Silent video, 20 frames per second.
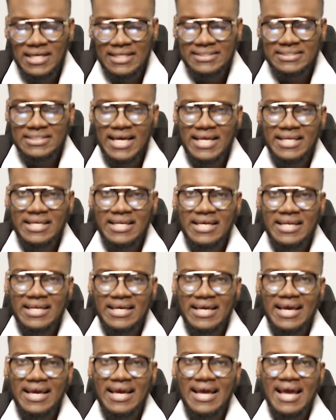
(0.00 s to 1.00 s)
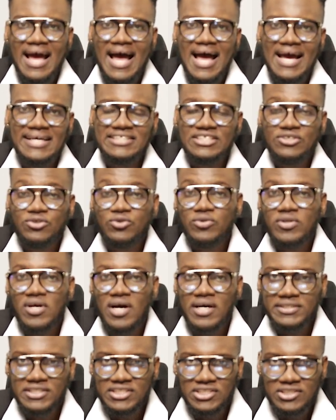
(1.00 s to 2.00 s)
attended a high school
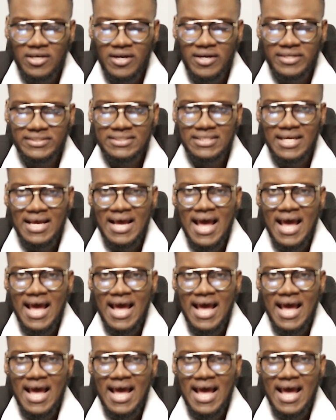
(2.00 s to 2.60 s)
concert,